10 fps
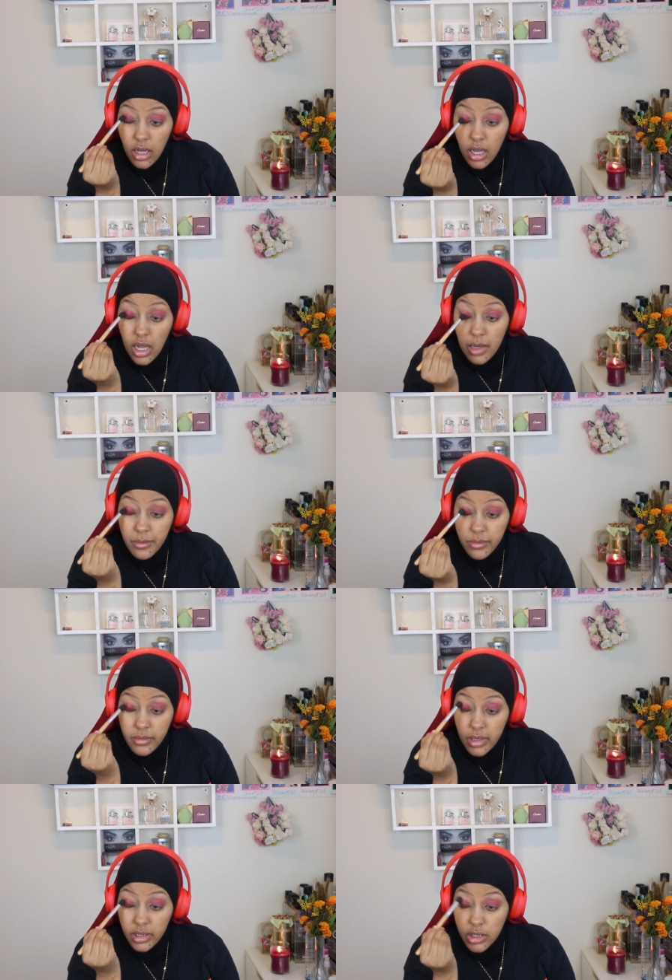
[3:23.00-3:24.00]

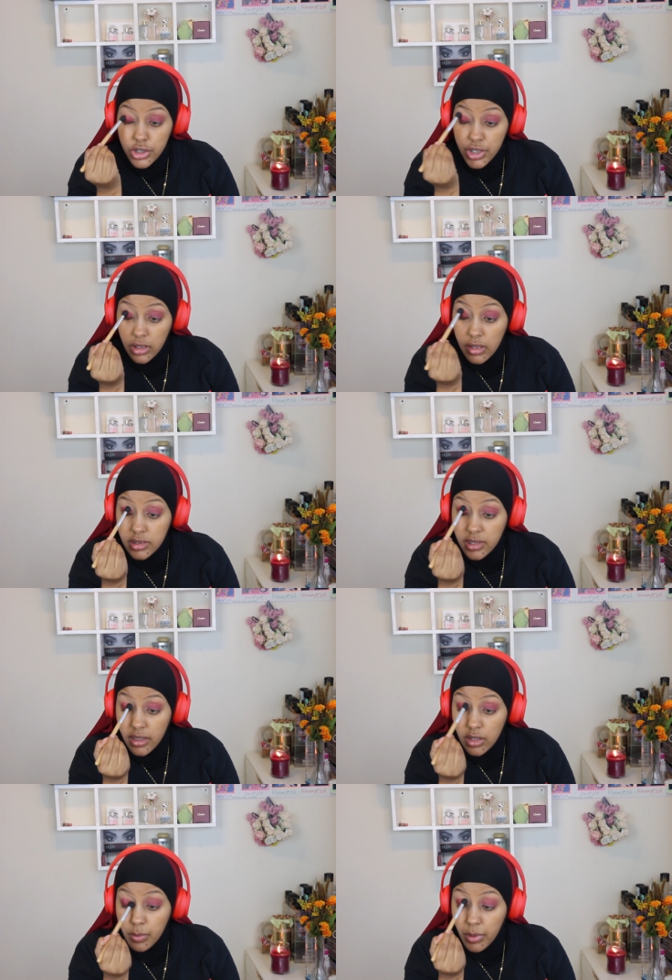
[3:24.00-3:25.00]
It legit looks like you